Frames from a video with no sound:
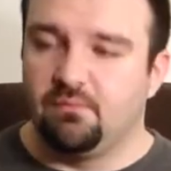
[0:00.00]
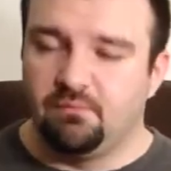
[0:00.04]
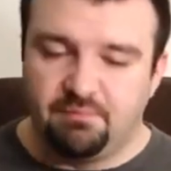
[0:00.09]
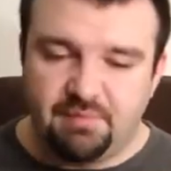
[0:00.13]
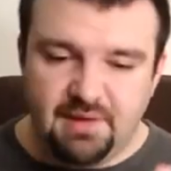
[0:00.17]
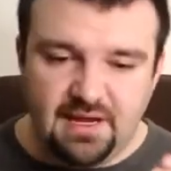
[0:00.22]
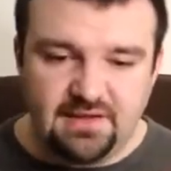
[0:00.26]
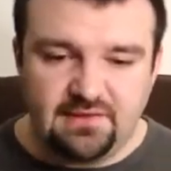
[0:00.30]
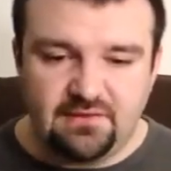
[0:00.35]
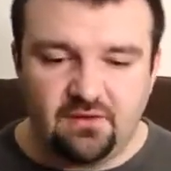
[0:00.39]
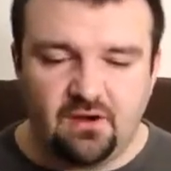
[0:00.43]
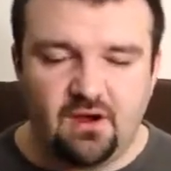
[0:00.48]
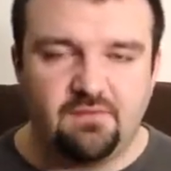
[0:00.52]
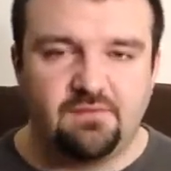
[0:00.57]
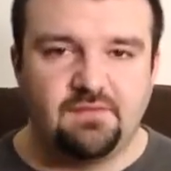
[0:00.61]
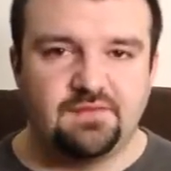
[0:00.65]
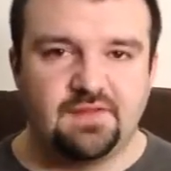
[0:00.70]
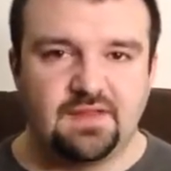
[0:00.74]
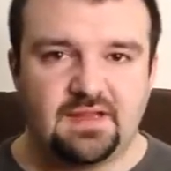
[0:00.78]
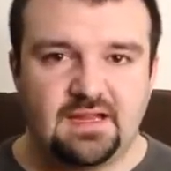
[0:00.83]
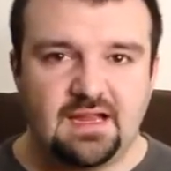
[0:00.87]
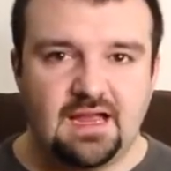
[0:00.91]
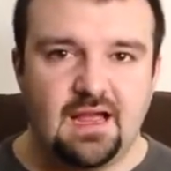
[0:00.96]
based off
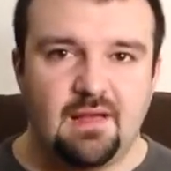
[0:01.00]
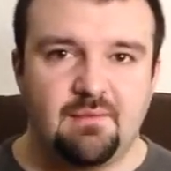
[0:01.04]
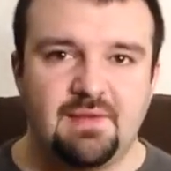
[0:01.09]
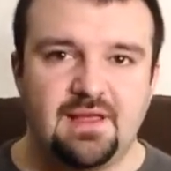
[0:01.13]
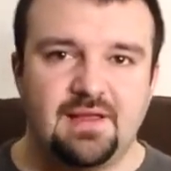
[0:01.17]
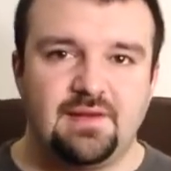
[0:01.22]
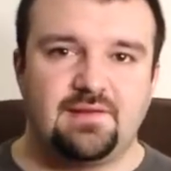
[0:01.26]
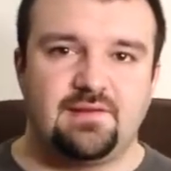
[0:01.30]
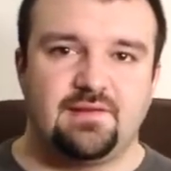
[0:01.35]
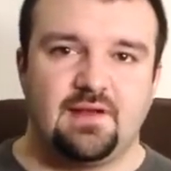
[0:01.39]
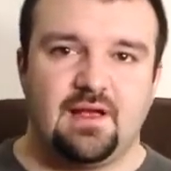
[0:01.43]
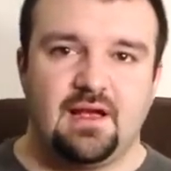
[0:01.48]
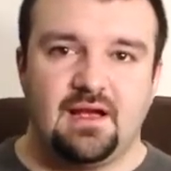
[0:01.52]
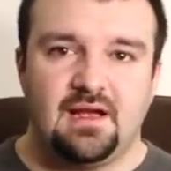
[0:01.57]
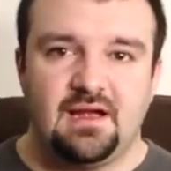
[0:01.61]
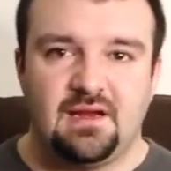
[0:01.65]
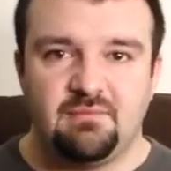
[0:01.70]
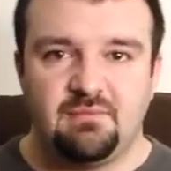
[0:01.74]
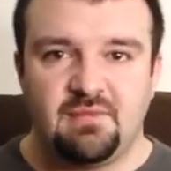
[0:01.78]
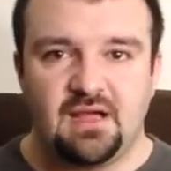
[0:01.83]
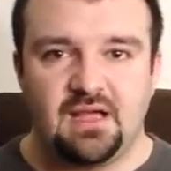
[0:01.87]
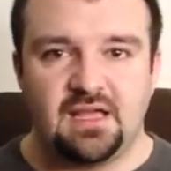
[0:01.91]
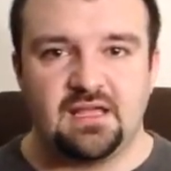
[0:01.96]
of the comments
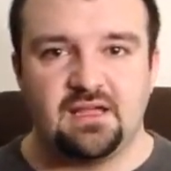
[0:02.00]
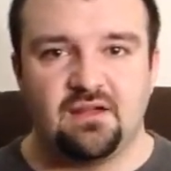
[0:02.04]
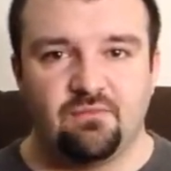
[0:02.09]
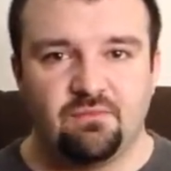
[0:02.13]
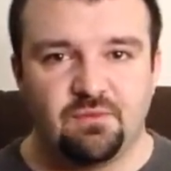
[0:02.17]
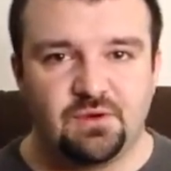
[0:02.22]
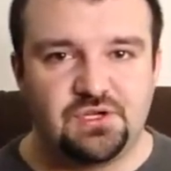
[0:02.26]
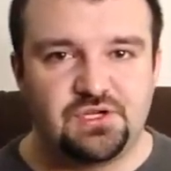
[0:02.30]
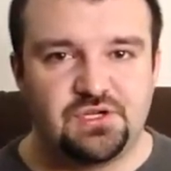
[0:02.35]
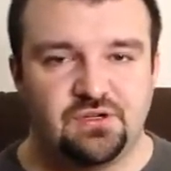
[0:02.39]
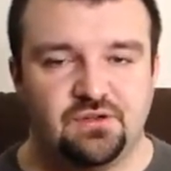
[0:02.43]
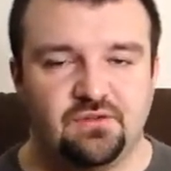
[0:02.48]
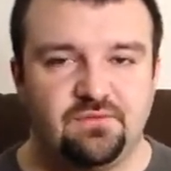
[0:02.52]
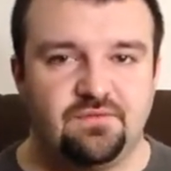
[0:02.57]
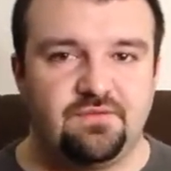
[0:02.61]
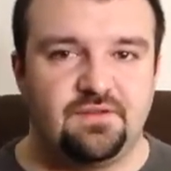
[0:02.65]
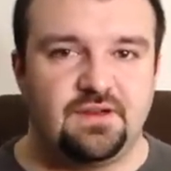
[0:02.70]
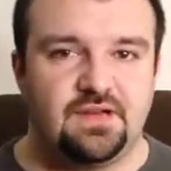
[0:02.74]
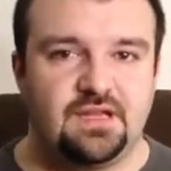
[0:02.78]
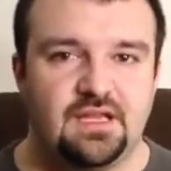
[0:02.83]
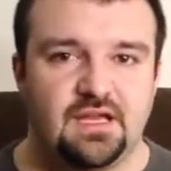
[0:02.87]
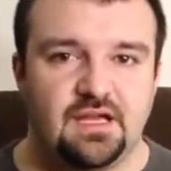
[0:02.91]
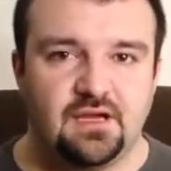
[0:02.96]
on my original
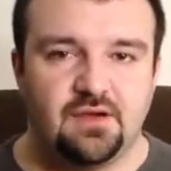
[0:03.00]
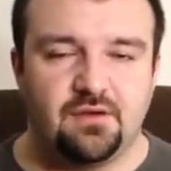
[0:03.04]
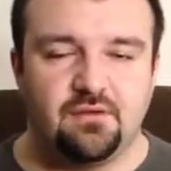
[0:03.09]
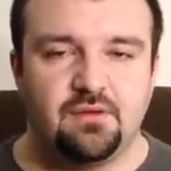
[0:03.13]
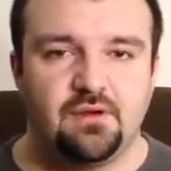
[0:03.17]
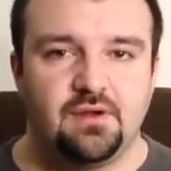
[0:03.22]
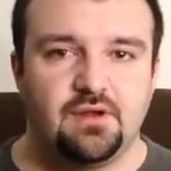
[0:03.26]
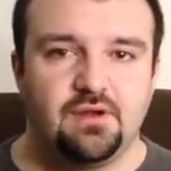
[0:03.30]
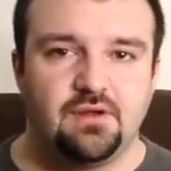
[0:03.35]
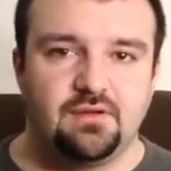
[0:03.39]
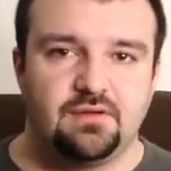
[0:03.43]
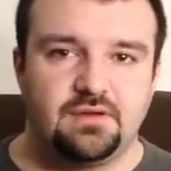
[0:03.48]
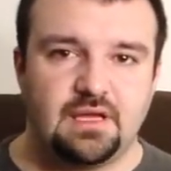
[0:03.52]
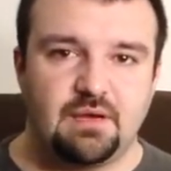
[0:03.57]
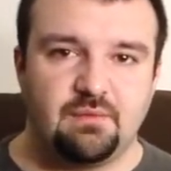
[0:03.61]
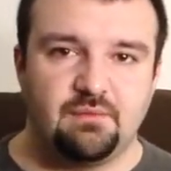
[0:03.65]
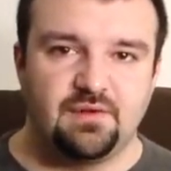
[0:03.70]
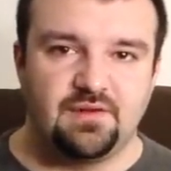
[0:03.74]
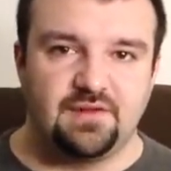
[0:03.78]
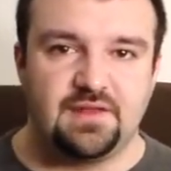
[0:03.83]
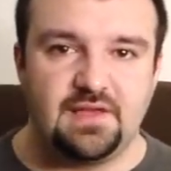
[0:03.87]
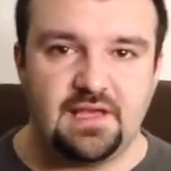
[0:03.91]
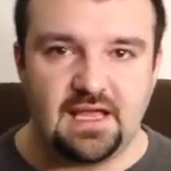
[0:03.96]
video that
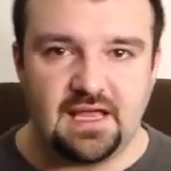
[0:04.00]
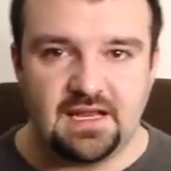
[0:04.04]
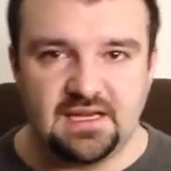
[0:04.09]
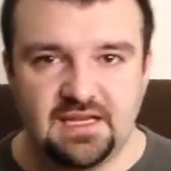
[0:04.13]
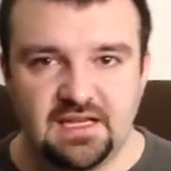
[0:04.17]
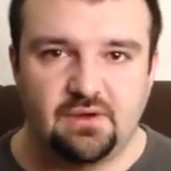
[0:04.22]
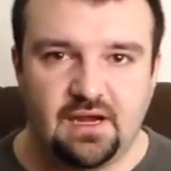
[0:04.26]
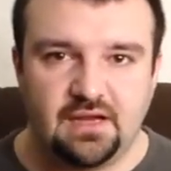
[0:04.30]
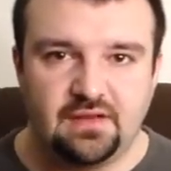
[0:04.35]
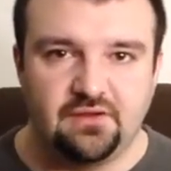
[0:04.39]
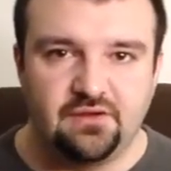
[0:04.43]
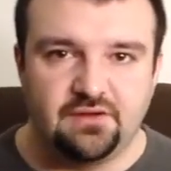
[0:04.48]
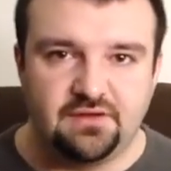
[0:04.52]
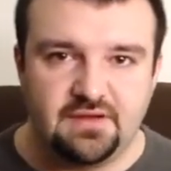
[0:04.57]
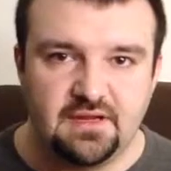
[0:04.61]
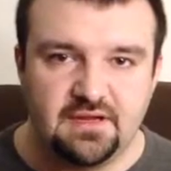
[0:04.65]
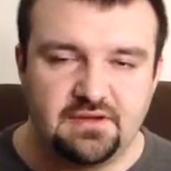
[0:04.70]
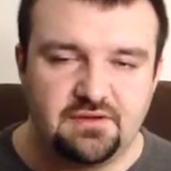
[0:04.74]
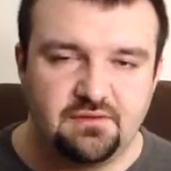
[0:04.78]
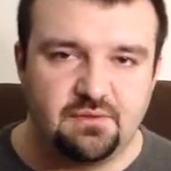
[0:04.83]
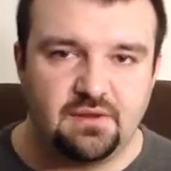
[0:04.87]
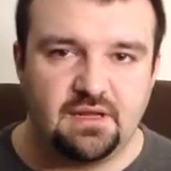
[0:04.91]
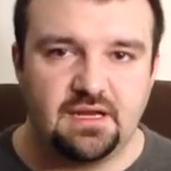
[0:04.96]
was the ending, I looked
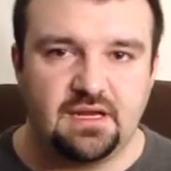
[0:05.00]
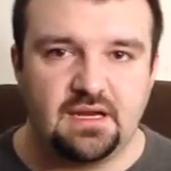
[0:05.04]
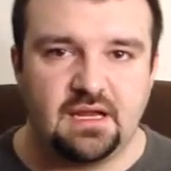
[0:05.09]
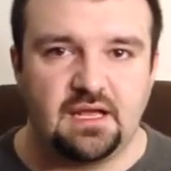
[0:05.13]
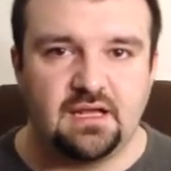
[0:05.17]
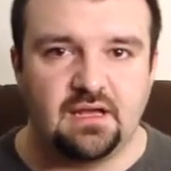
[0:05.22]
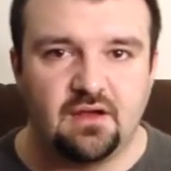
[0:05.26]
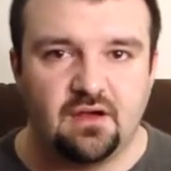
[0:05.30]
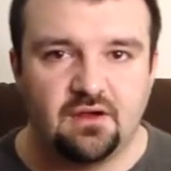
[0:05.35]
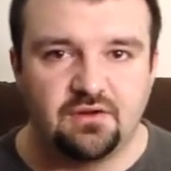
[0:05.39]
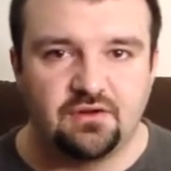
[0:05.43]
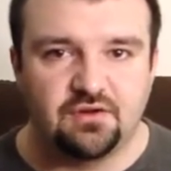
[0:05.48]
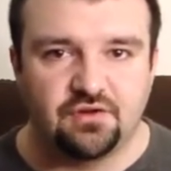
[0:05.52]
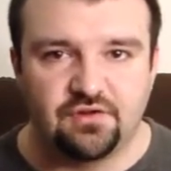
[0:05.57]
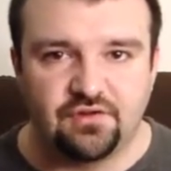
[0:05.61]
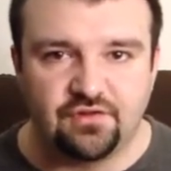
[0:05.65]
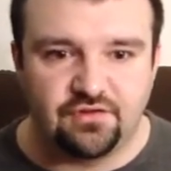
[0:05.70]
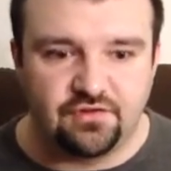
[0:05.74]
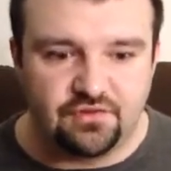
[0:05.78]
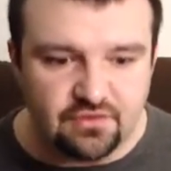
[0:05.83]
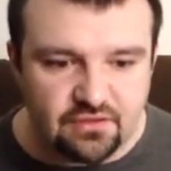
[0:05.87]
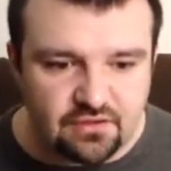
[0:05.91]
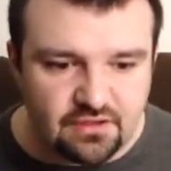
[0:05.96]
into it and I
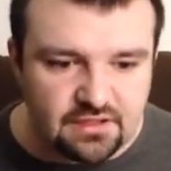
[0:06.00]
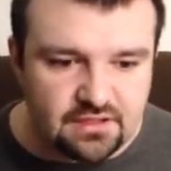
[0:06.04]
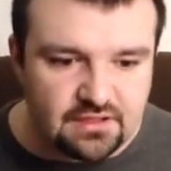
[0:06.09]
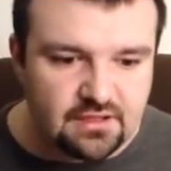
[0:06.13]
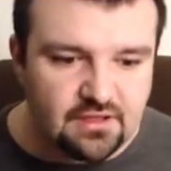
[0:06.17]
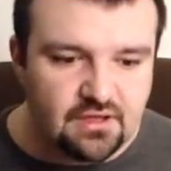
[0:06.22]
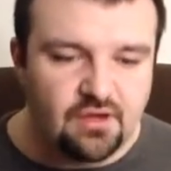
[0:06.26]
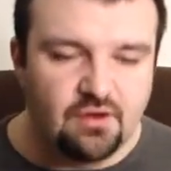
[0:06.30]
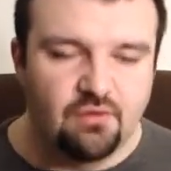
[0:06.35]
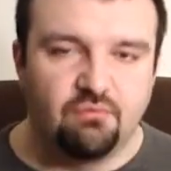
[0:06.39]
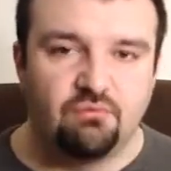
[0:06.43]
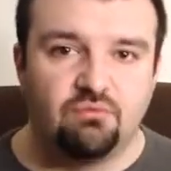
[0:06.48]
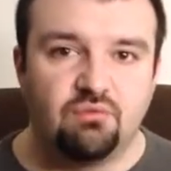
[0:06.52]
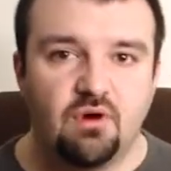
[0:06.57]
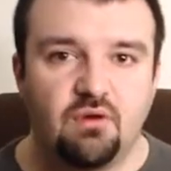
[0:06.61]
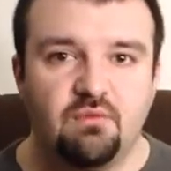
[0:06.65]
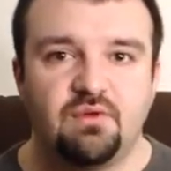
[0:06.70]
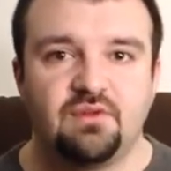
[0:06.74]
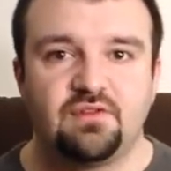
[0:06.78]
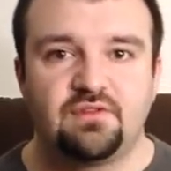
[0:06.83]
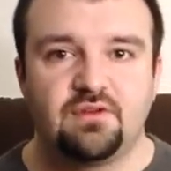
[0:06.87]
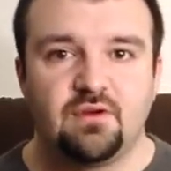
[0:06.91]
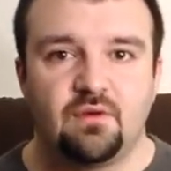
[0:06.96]
understood what
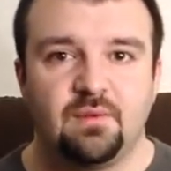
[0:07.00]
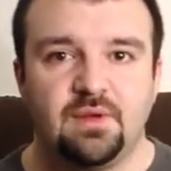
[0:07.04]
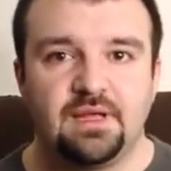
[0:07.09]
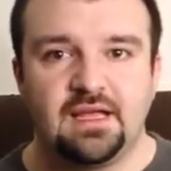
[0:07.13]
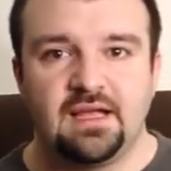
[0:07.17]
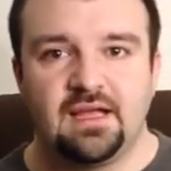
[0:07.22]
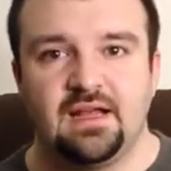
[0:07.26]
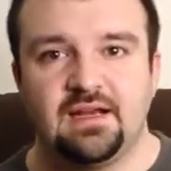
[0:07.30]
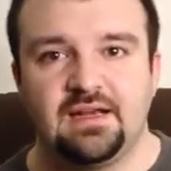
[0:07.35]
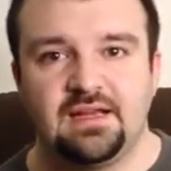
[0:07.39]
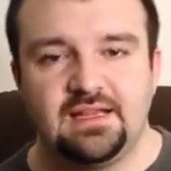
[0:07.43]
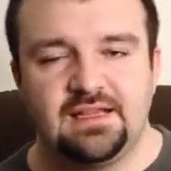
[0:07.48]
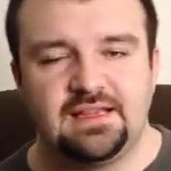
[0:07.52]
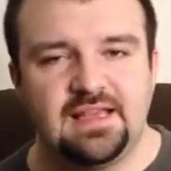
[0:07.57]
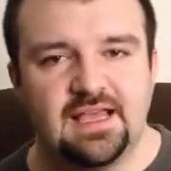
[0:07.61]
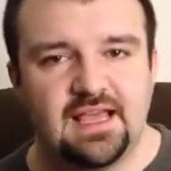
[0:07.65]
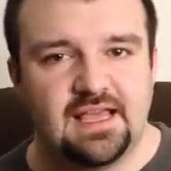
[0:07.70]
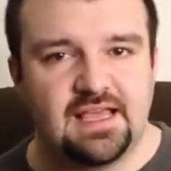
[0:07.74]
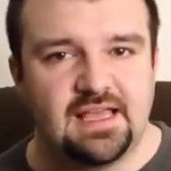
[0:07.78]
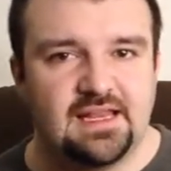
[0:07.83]
was going on in that